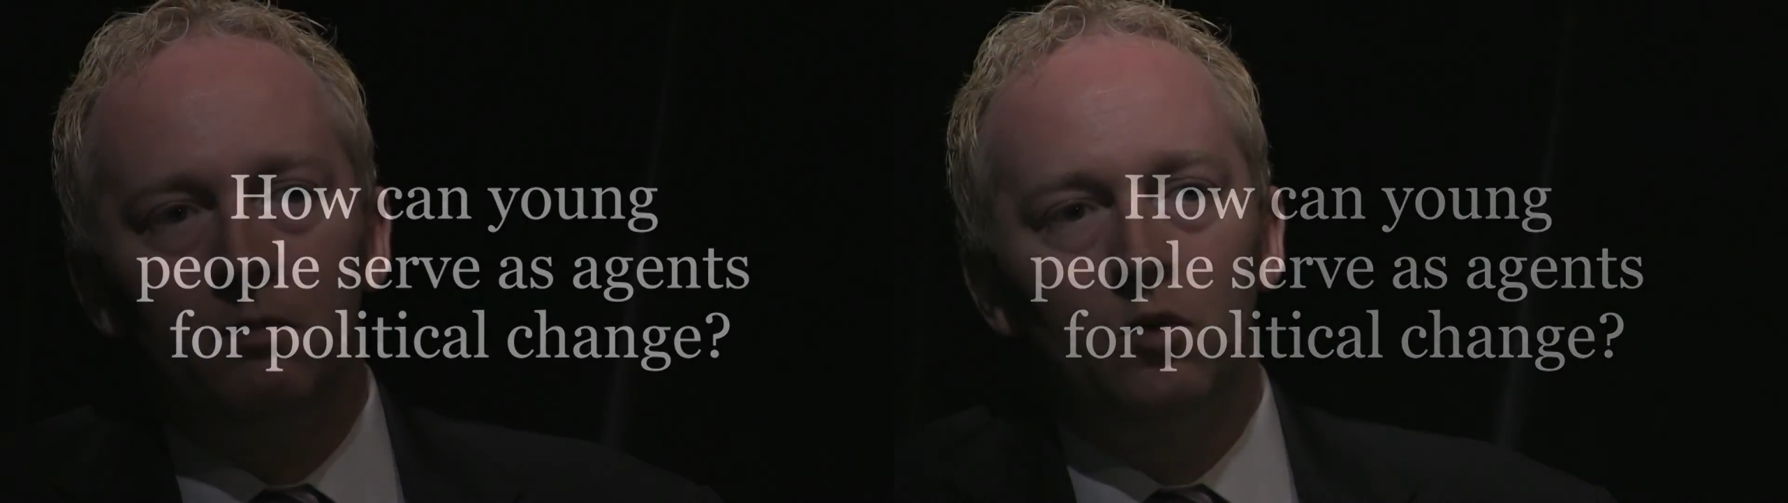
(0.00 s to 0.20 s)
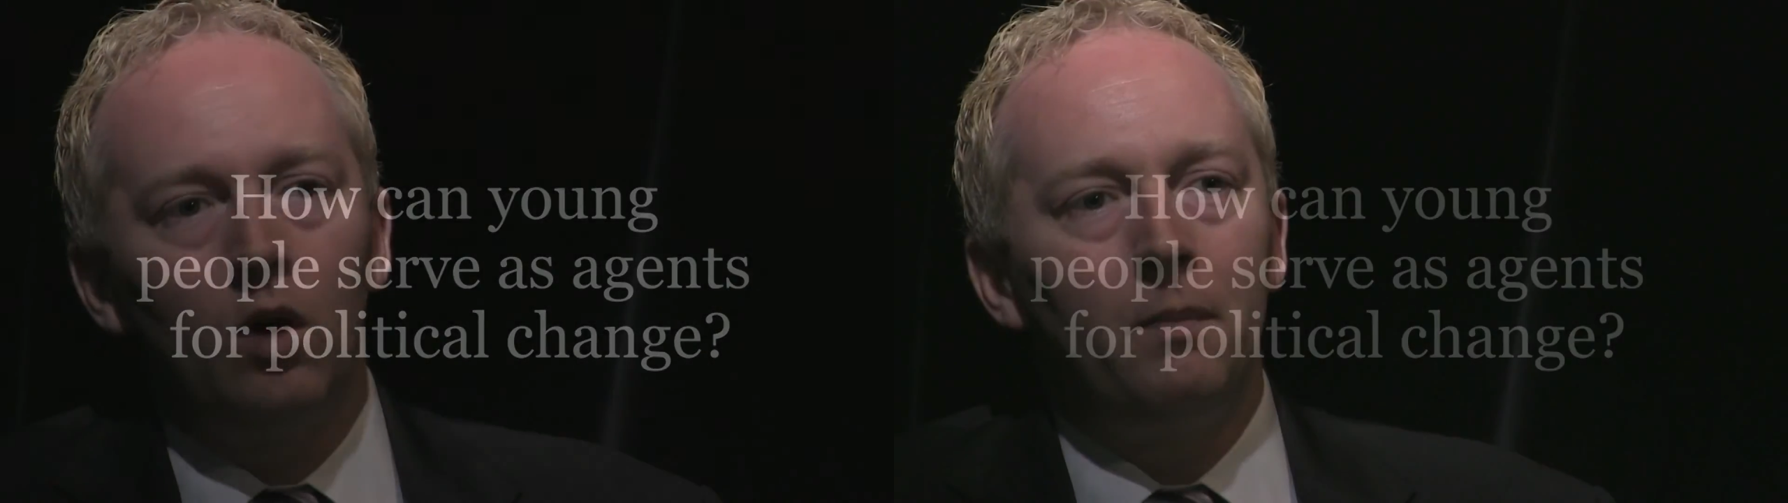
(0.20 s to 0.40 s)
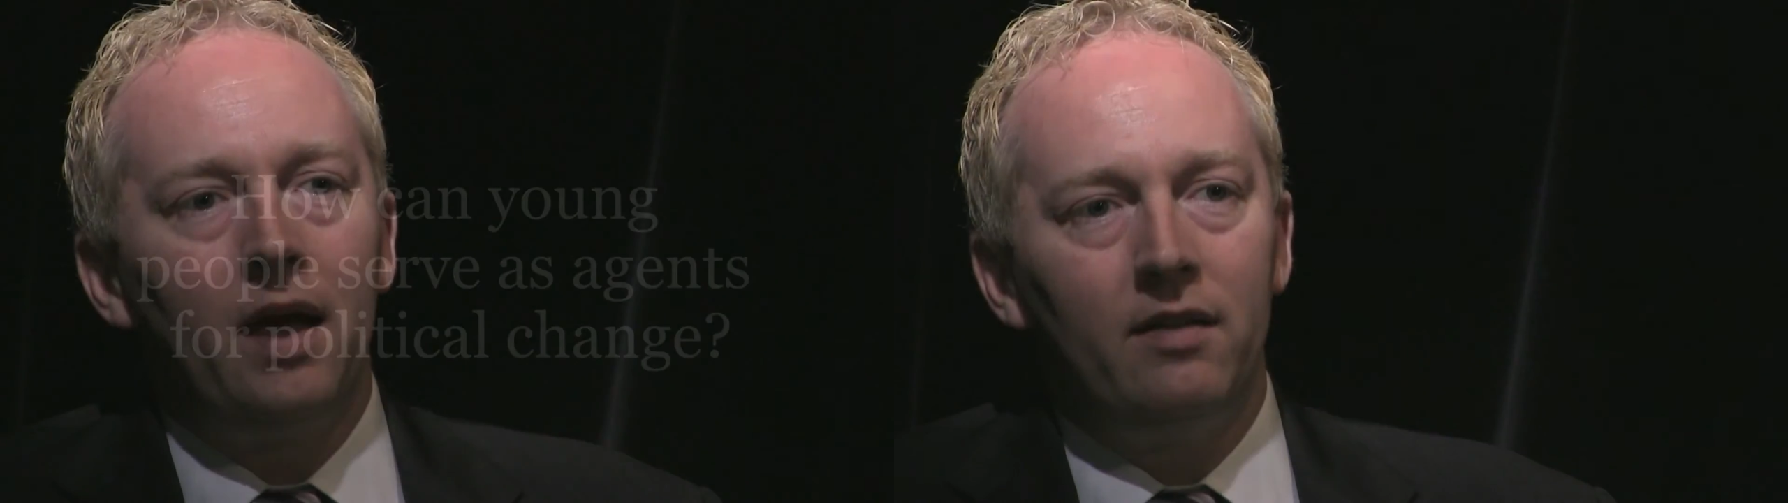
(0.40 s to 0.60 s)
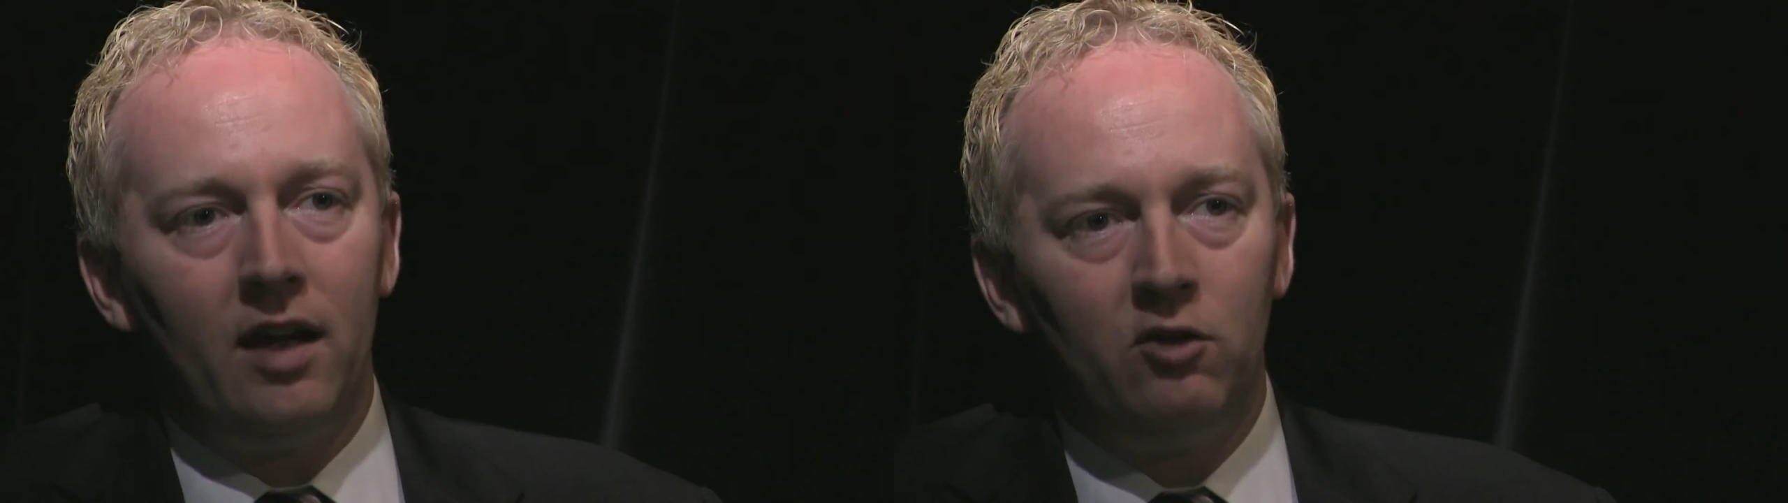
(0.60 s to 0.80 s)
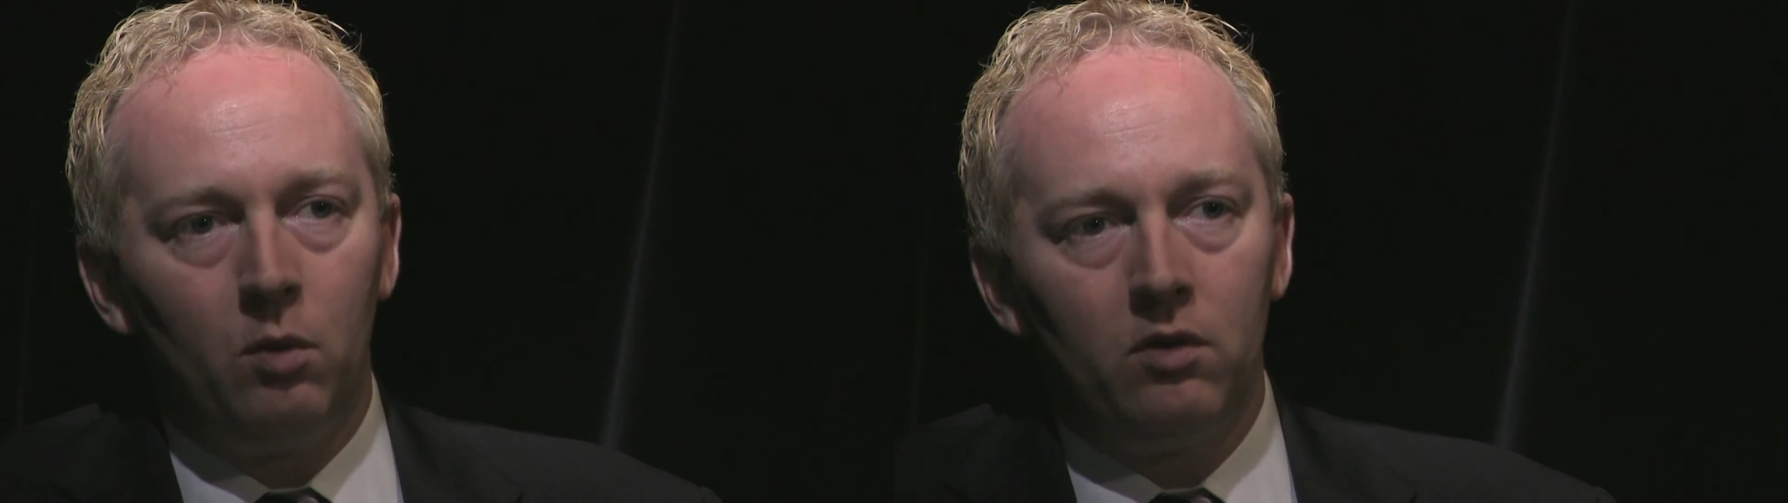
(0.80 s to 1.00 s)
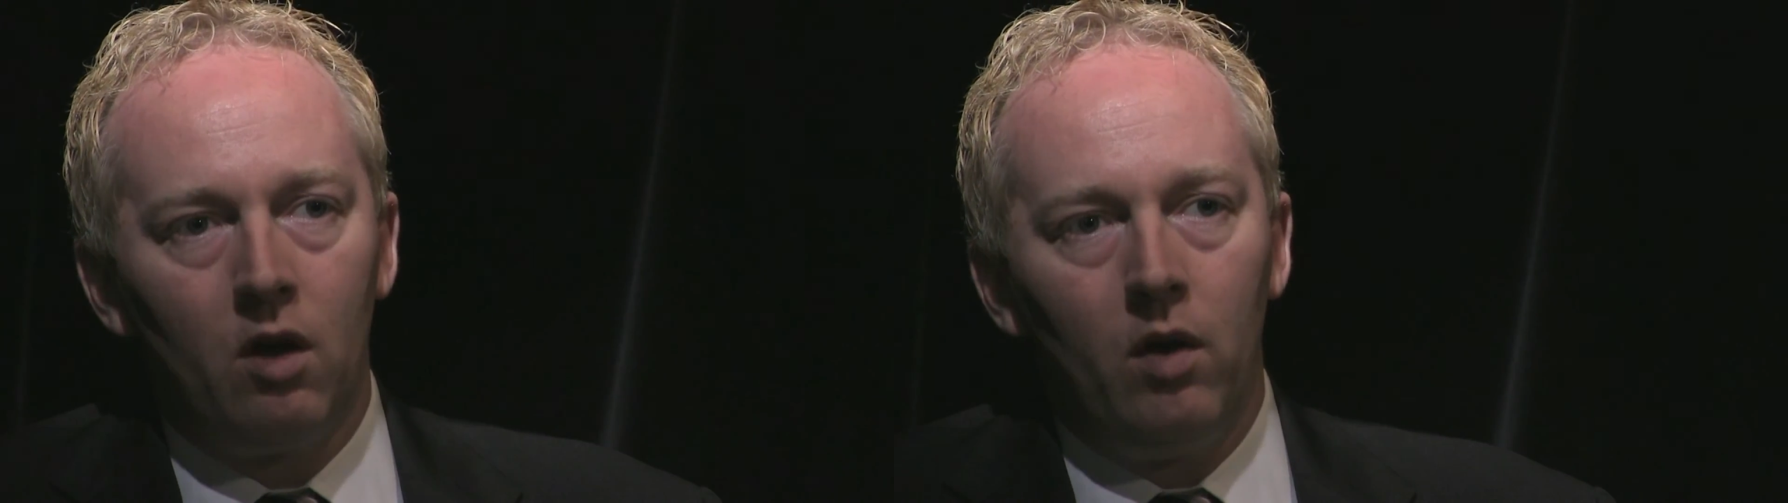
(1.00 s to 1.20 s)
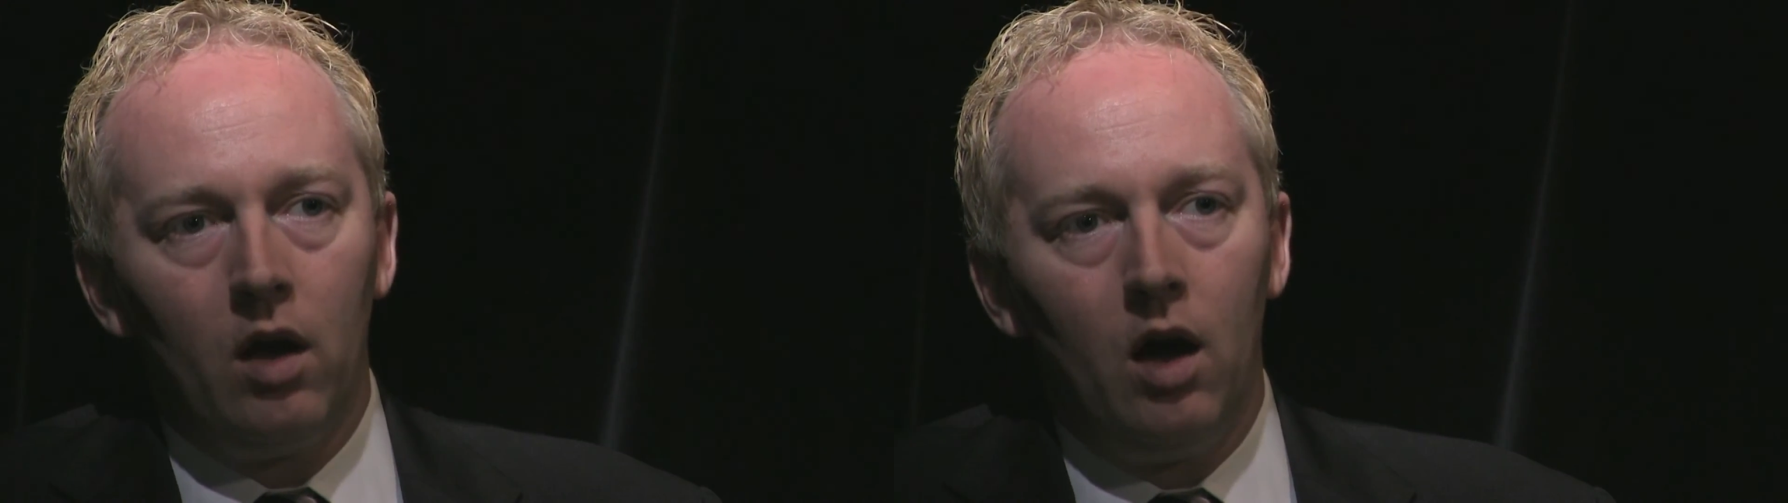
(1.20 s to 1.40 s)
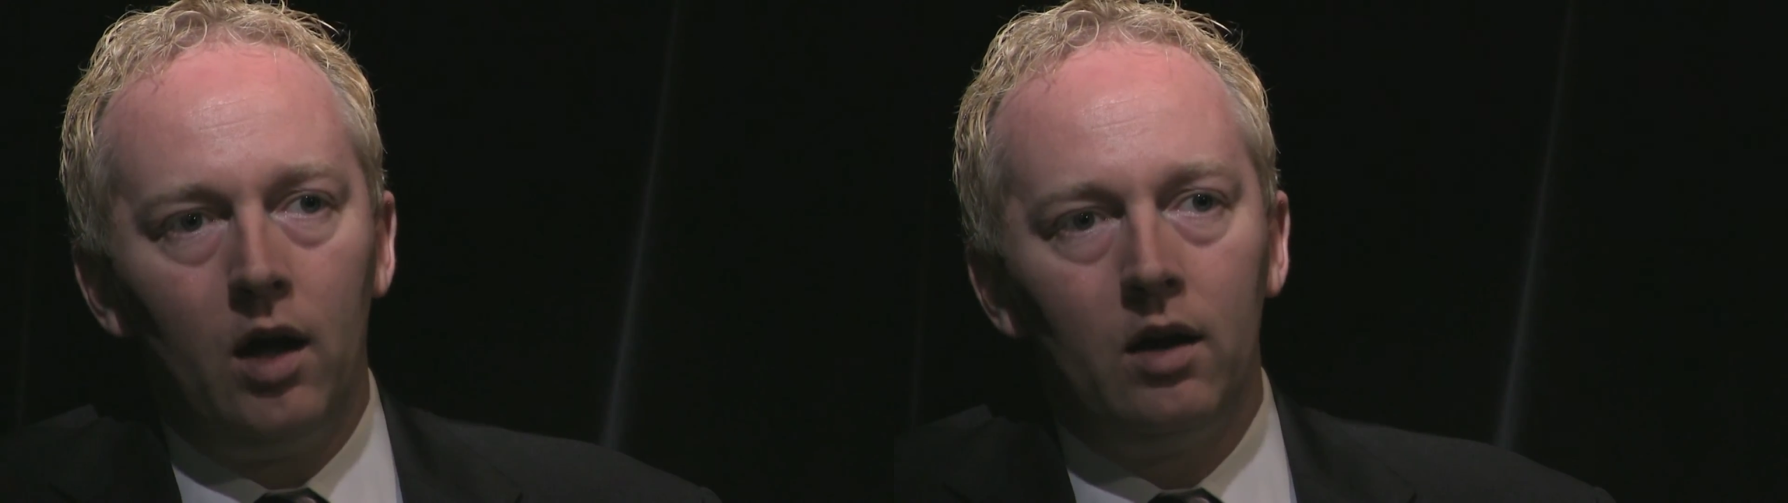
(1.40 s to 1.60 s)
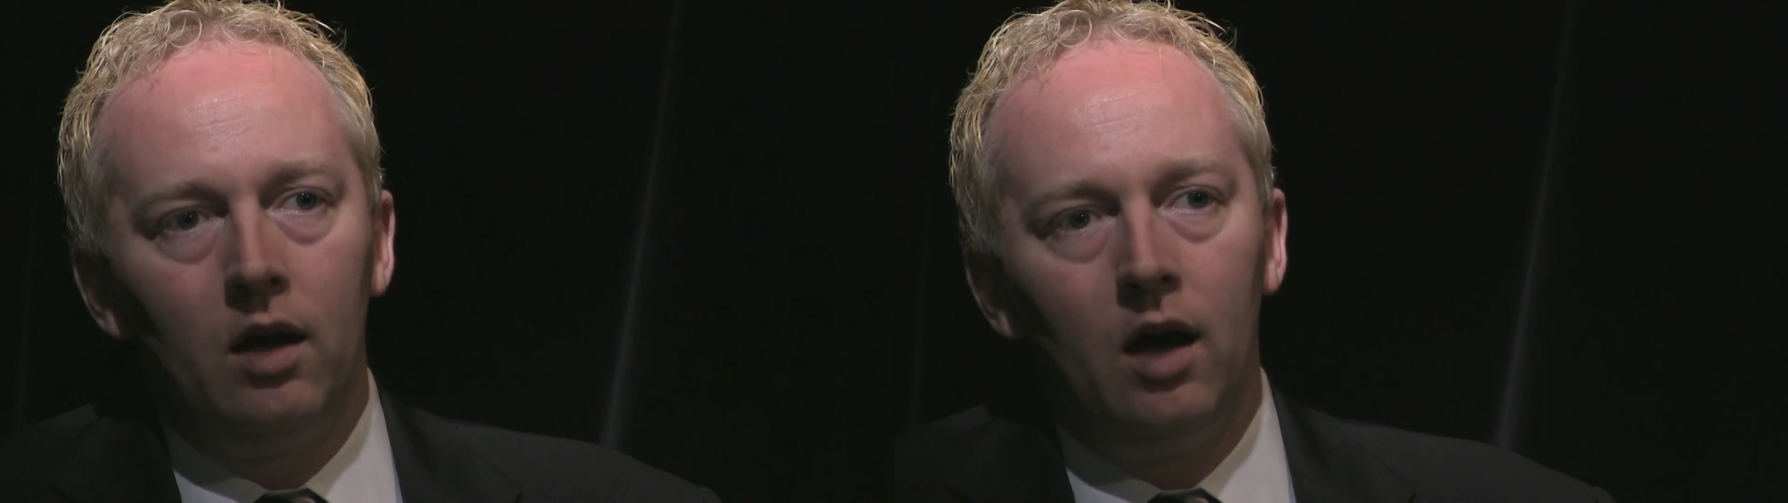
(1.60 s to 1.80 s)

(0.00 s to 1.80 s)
sort of pay attention to what's going on.